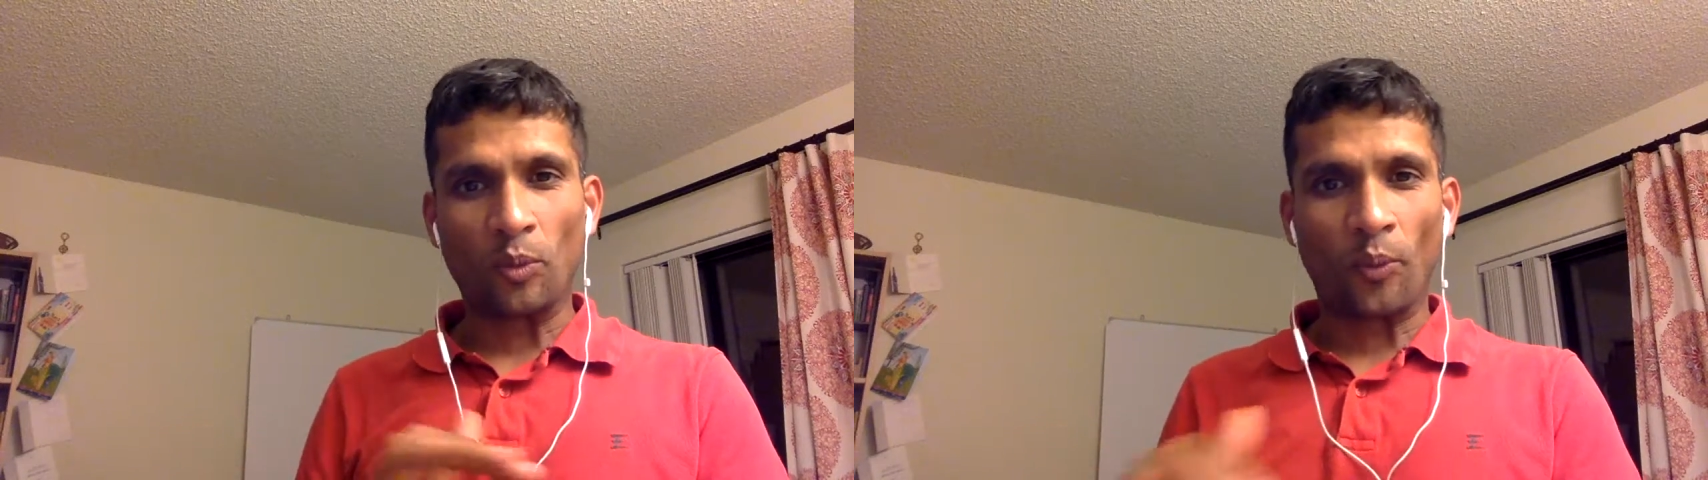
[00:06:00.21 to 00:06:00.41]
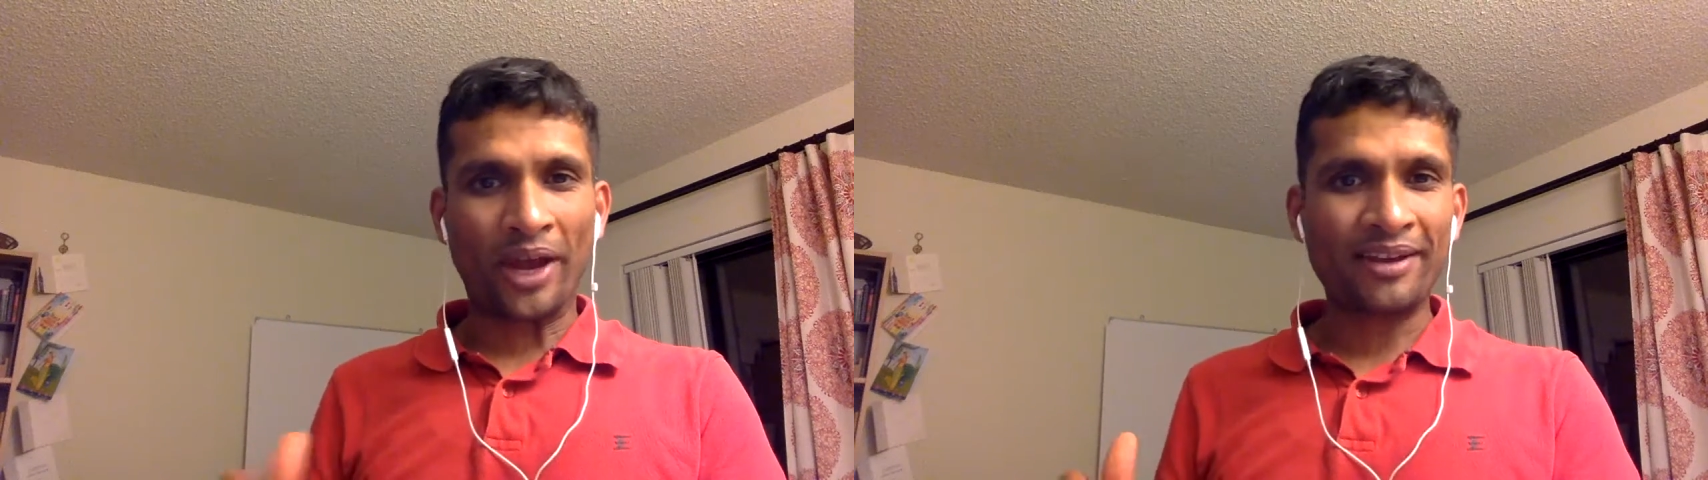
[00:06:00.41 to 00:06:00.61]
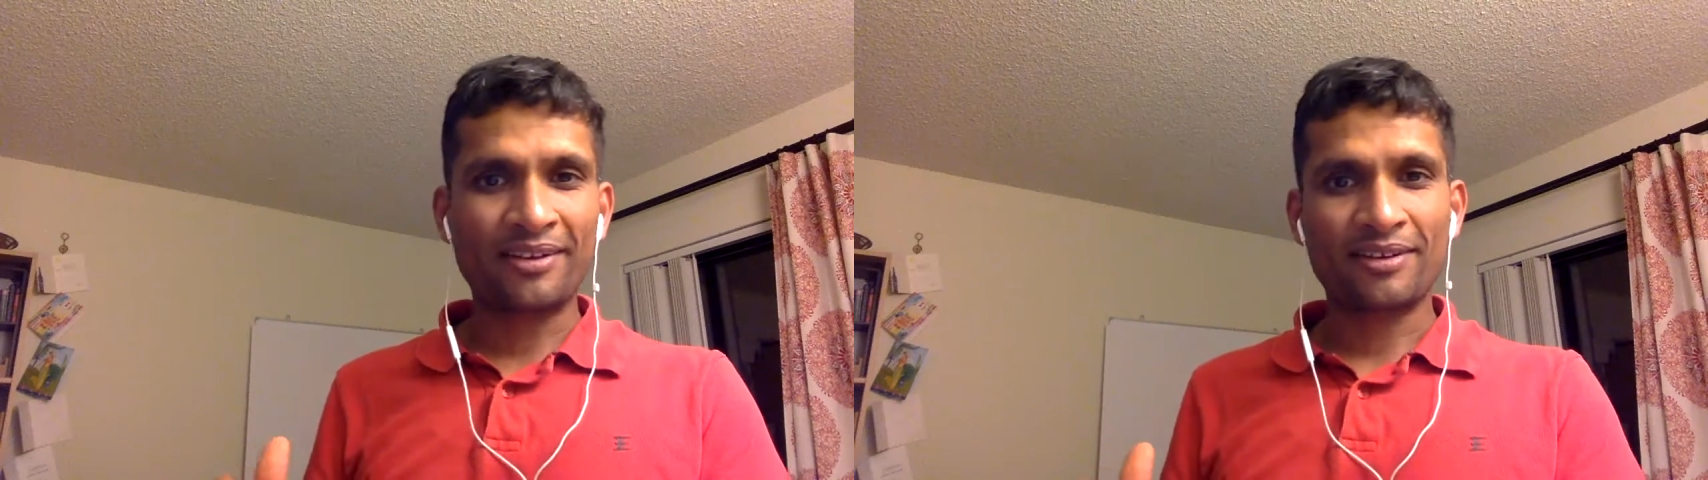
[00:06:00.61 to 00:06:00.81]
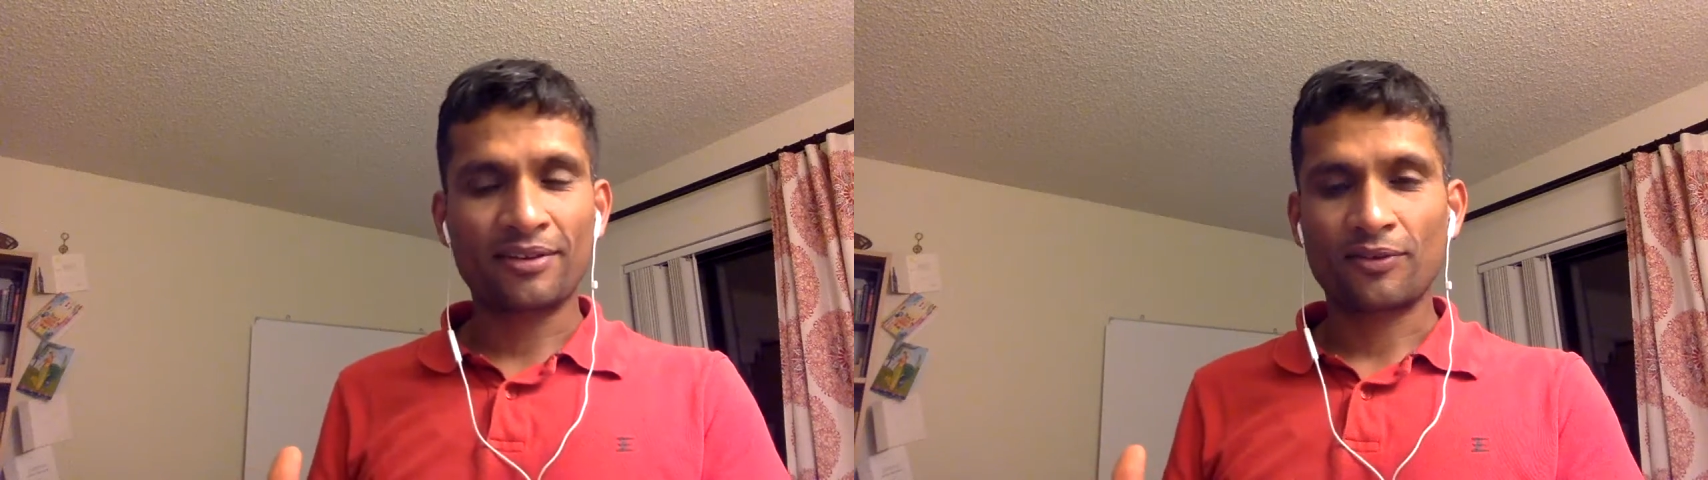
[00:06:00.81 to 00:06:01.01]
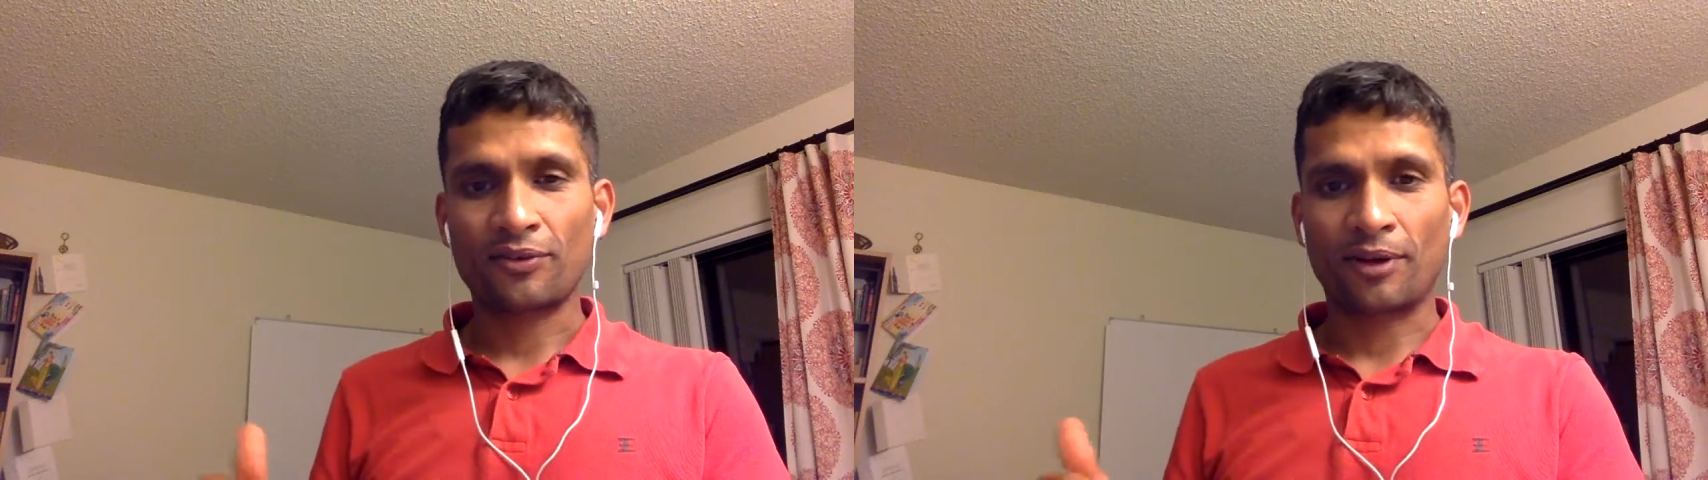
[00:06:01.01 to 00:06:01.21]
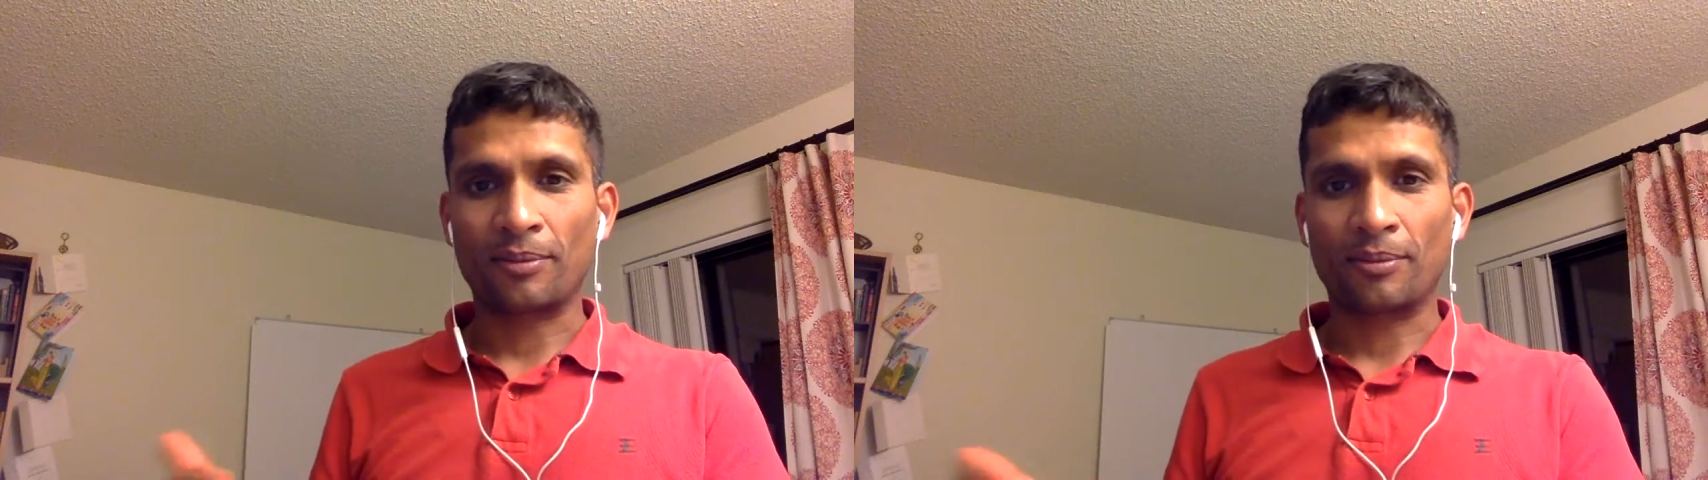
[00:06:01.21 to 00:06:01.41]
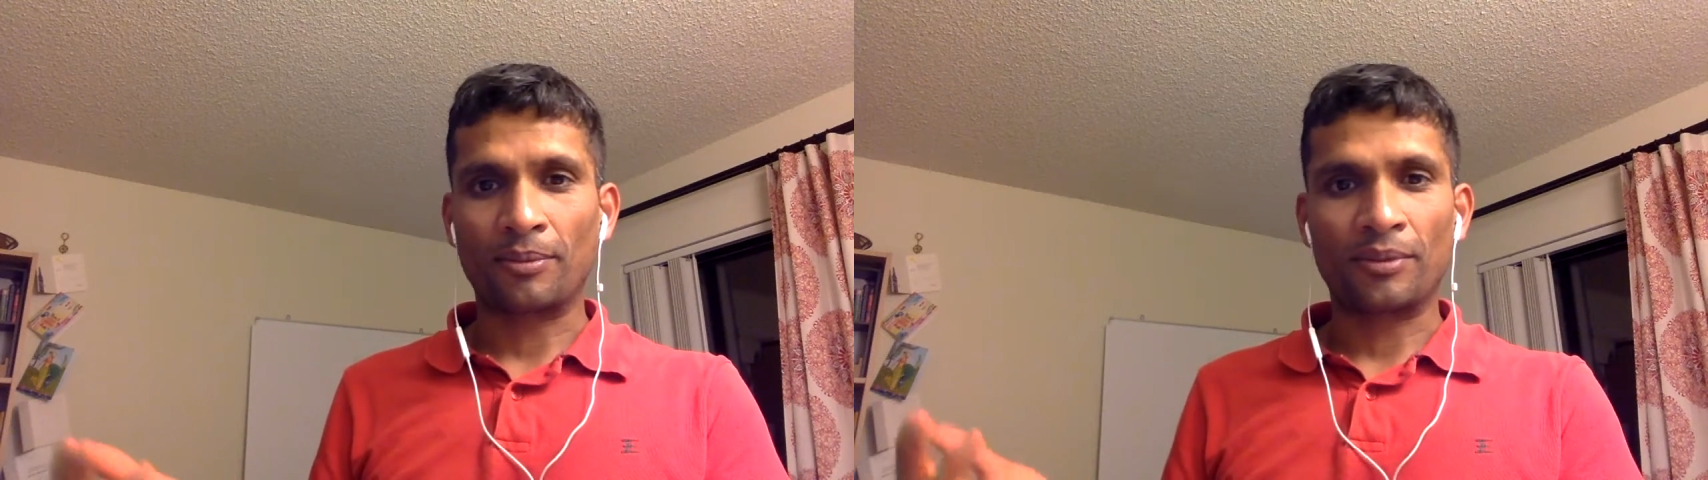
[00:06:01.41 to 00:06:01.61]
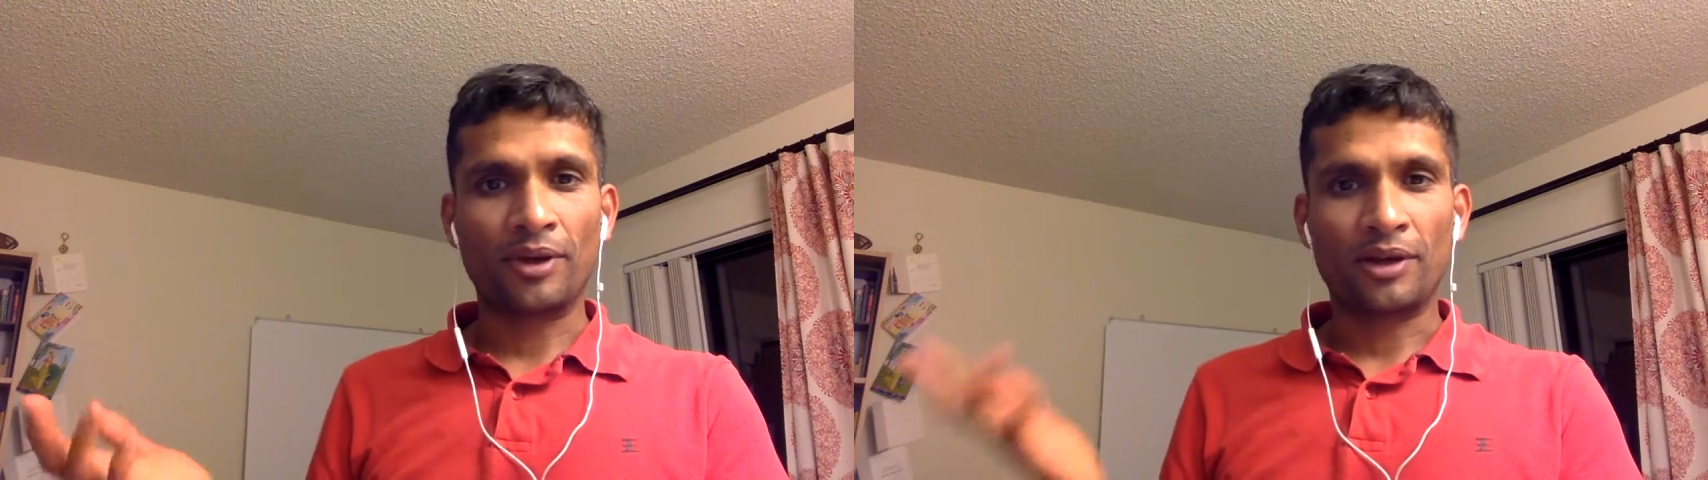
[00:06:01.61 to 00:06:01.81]
wet from
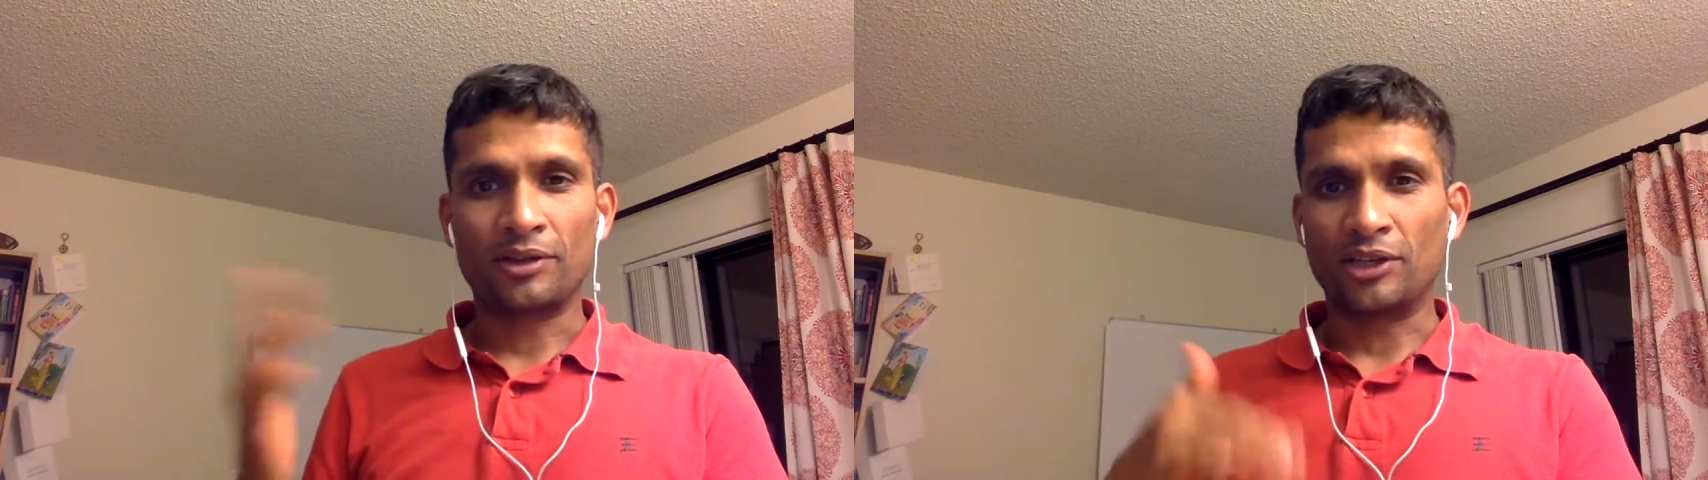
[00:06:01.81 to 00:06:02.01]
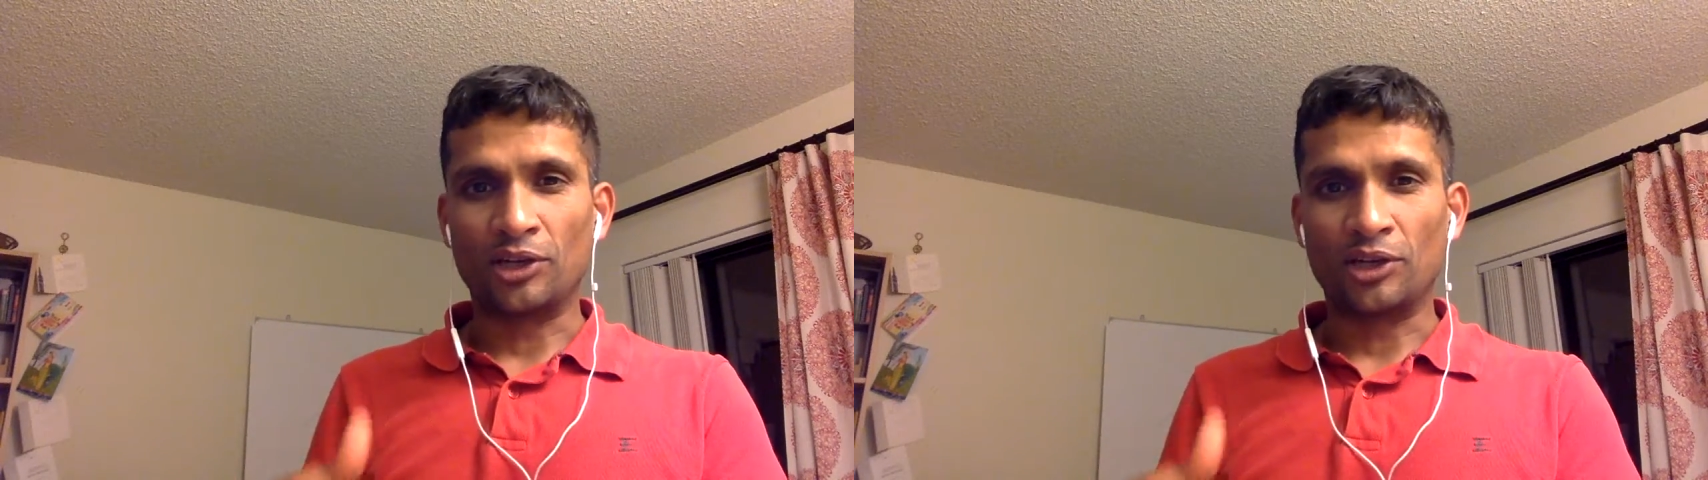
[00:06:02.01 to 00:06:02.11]
the